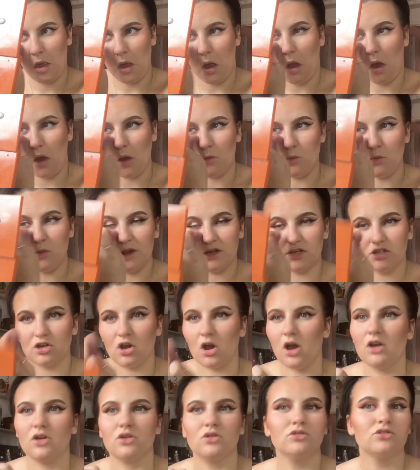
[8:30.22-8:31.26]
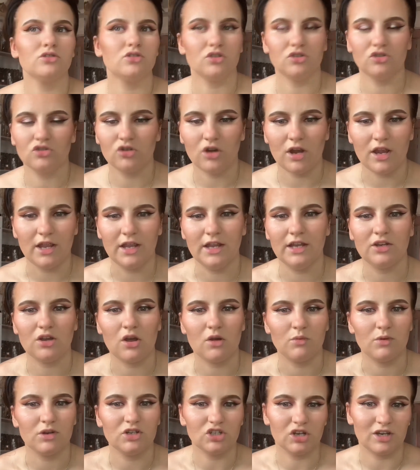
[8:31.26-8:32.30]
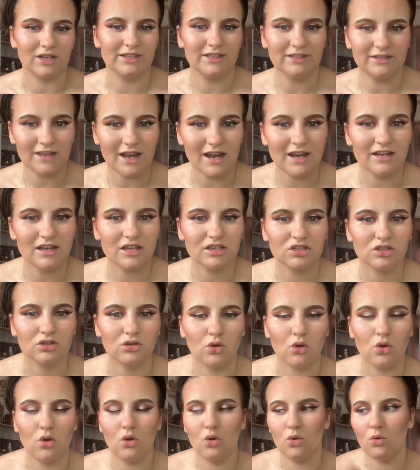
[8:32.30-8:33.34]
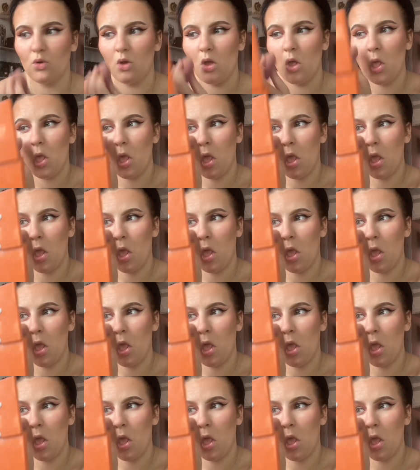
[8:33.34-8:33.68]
I wish I concentrated, I wish I stayed at school,